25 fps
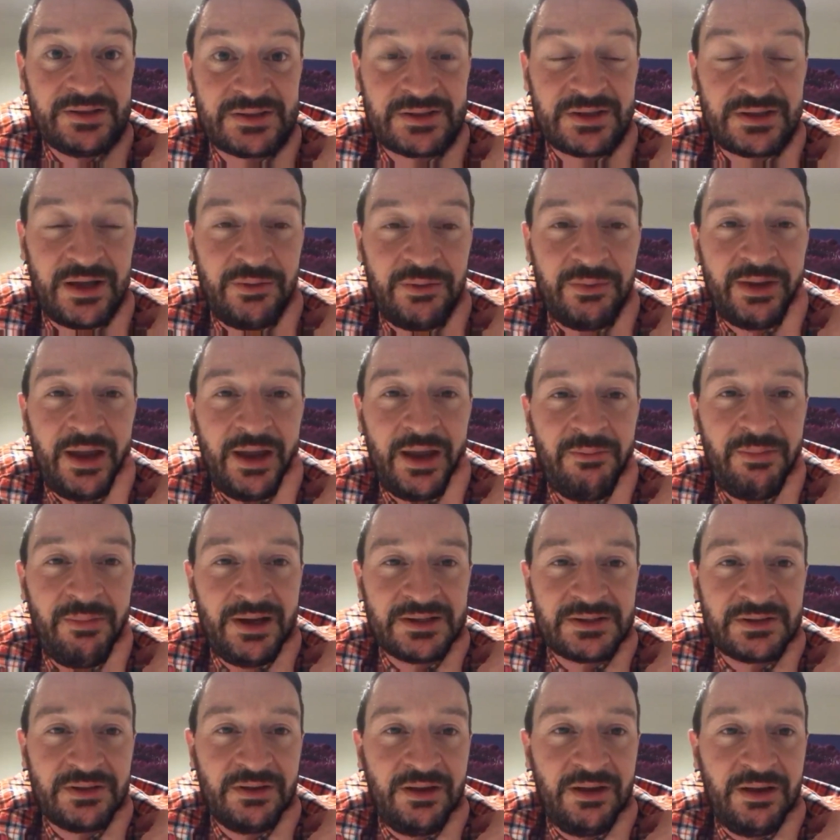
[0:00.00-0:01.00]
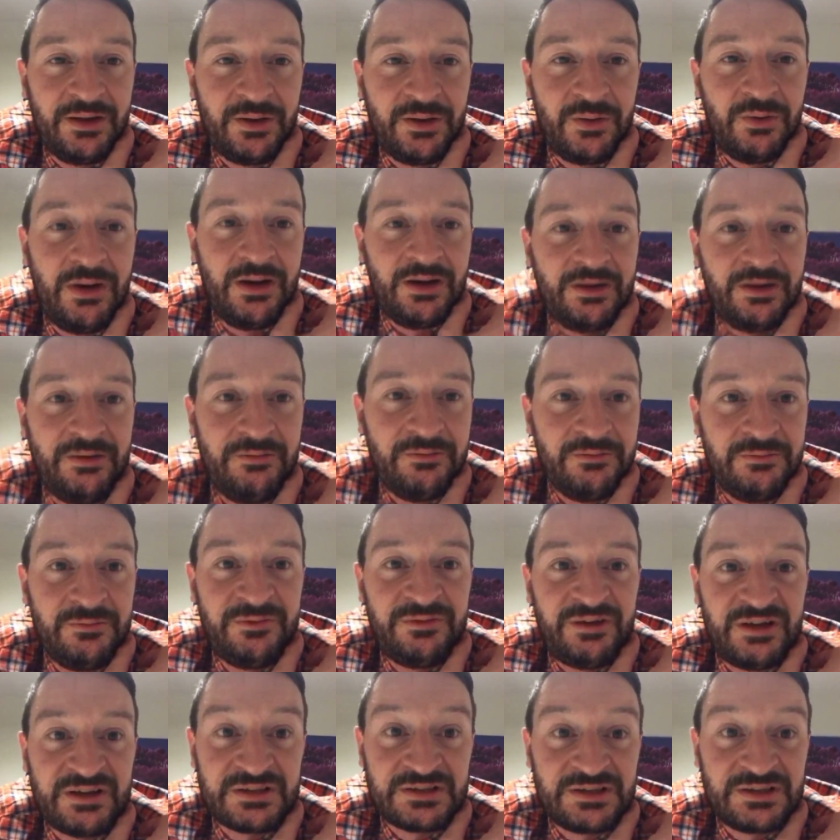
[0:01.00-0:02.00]
So I'm getting back to like quite
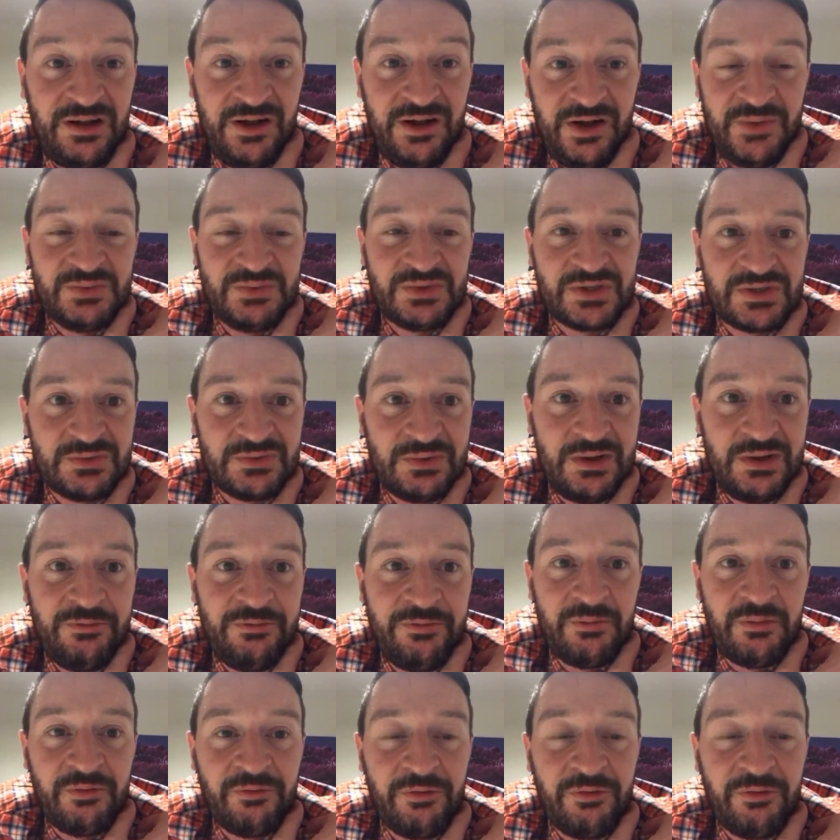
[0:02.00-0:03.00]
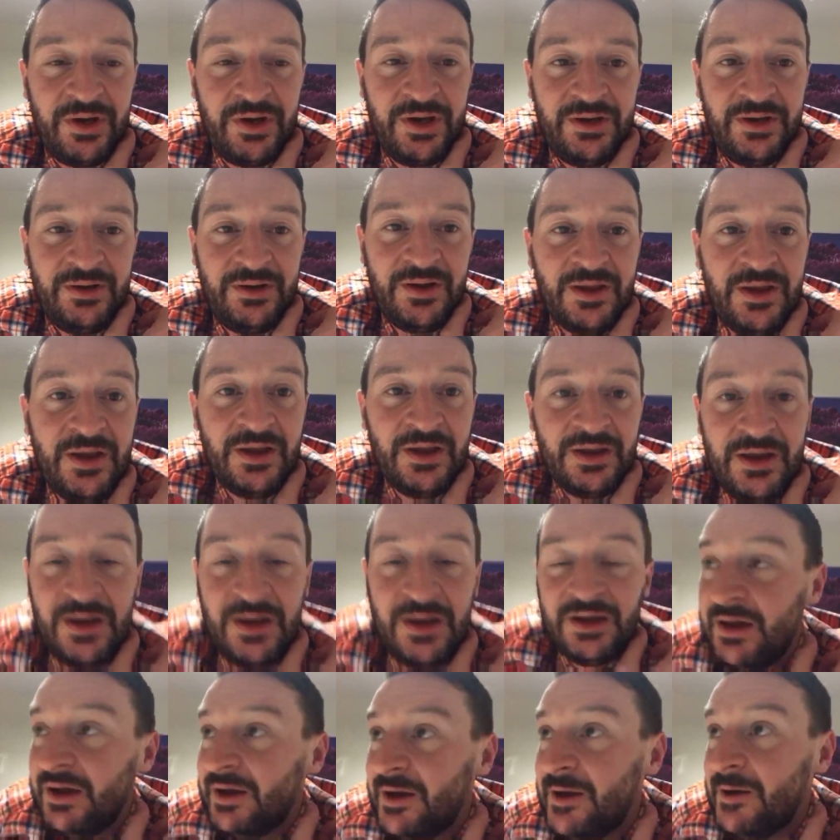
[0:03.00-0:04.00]
fast times as well for my running.
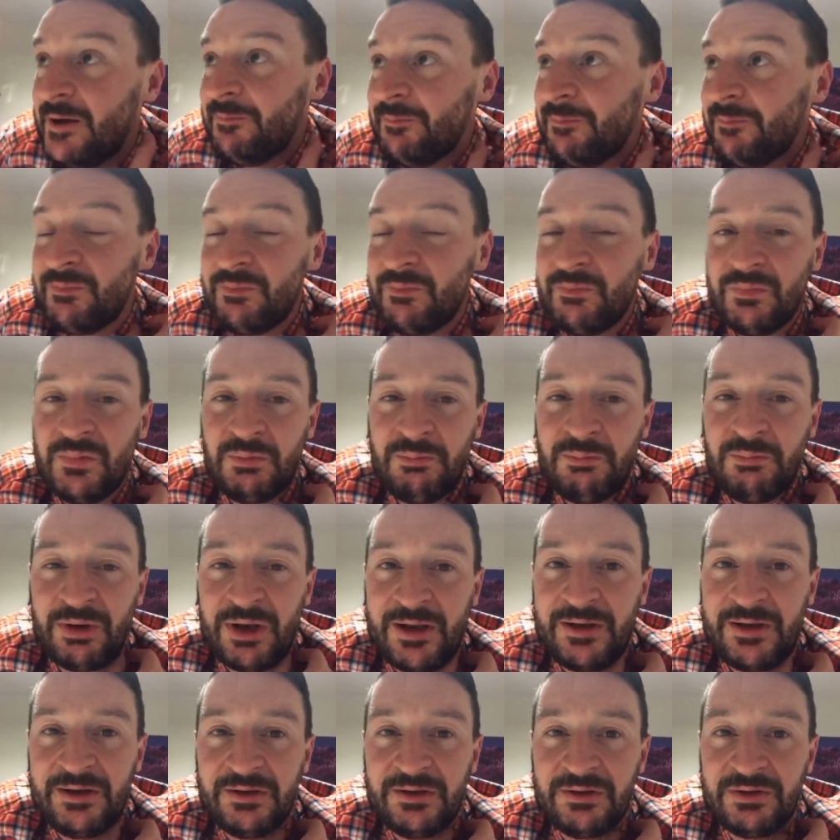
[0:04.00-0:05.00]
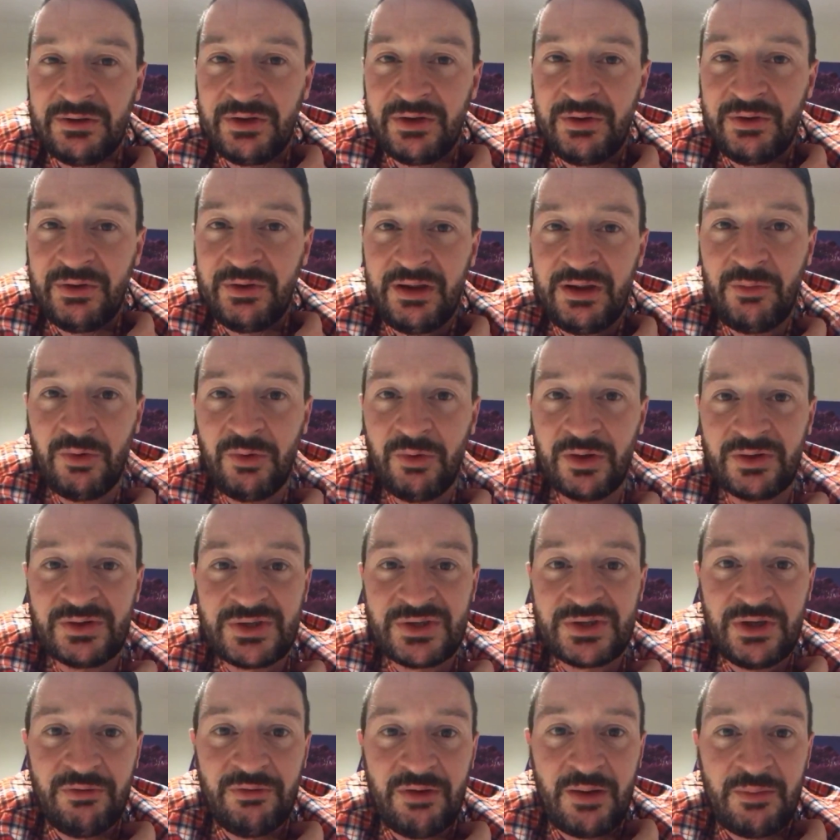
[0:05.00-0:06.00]
Planning on doing like 1 or
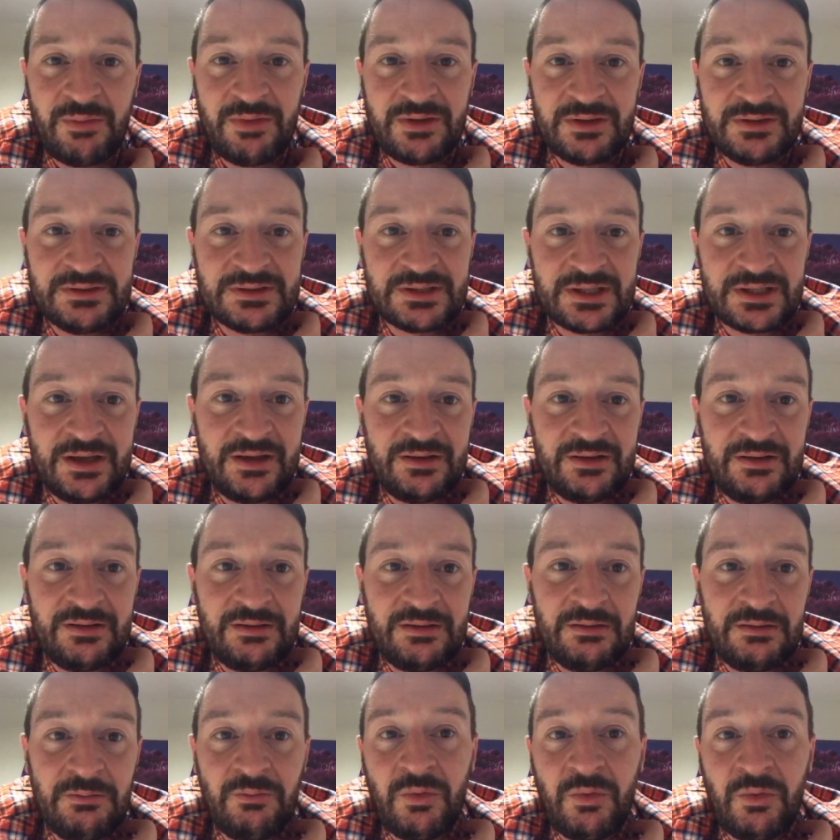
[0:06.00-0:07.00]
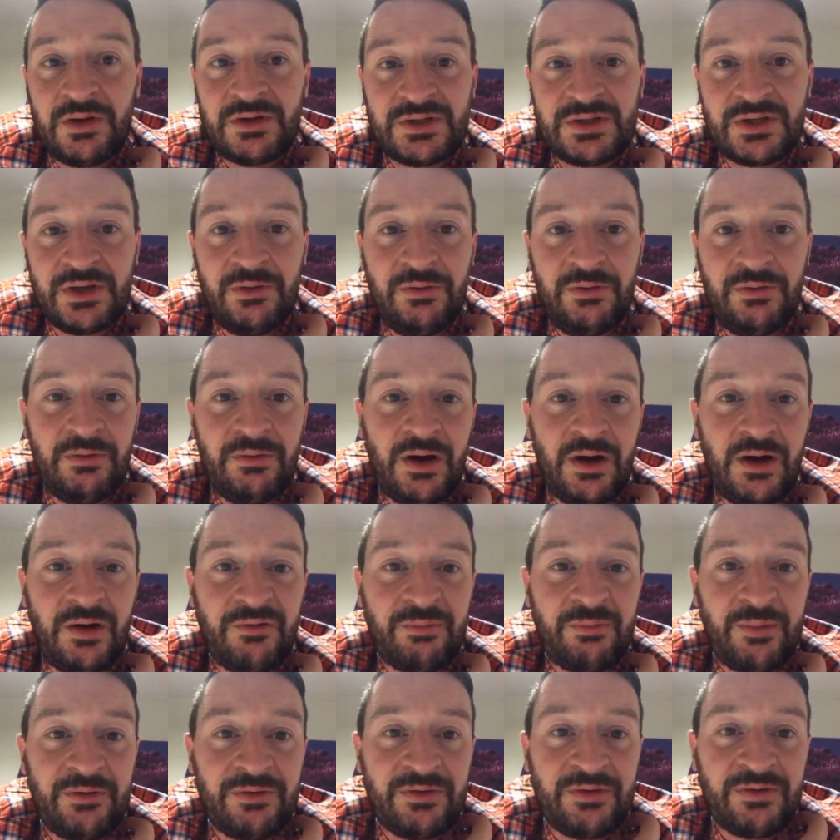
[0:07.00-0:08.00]
2 marathons again, 1 or 2 half
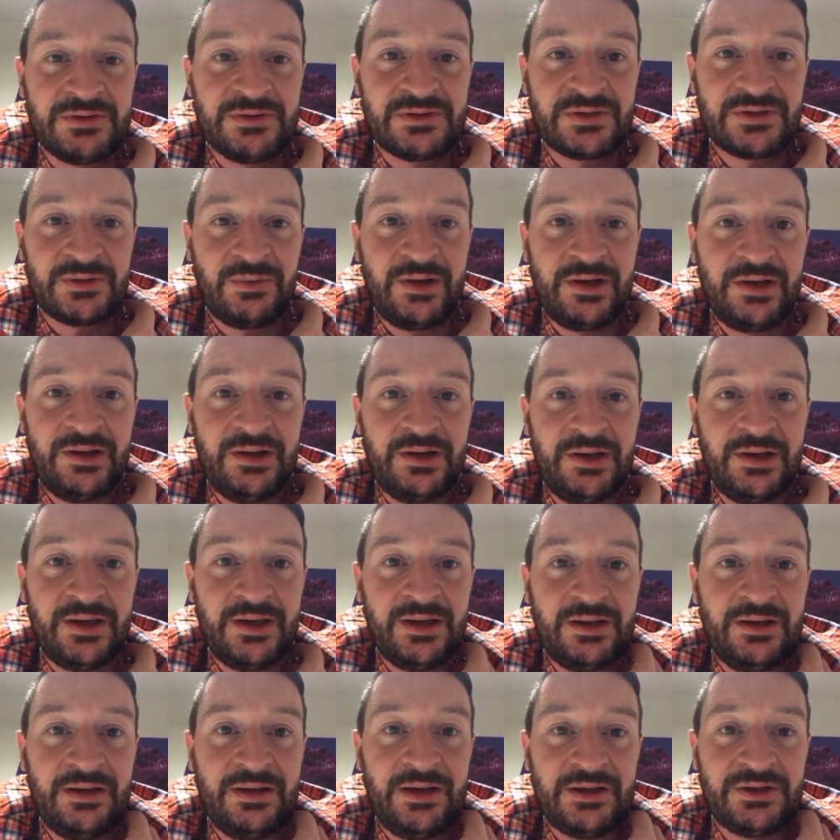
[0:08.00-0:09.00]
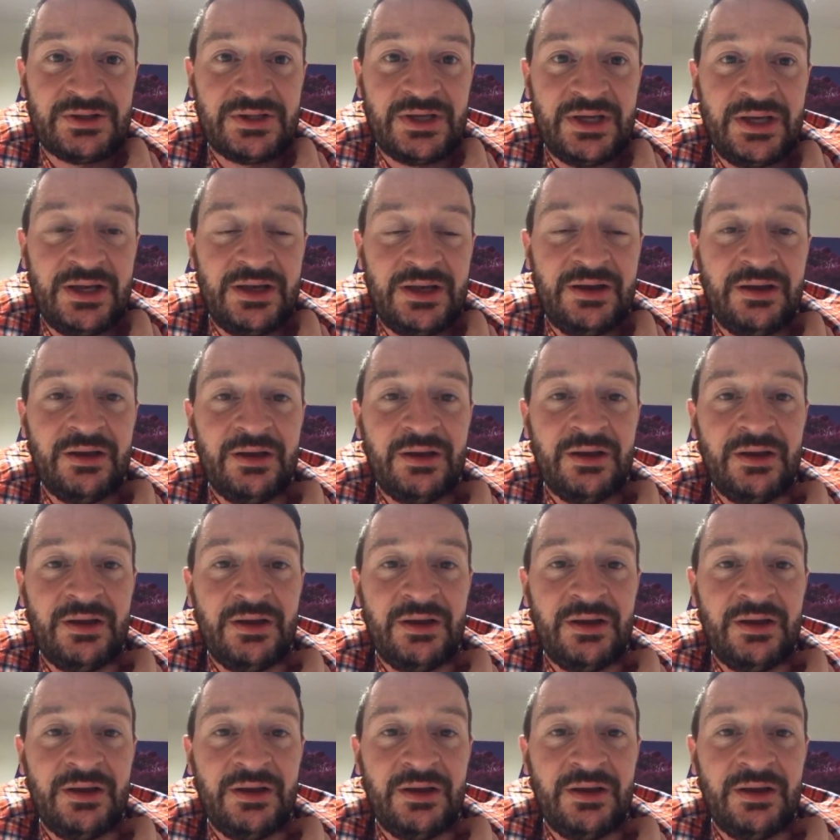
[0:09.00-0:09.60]
marathons again next year.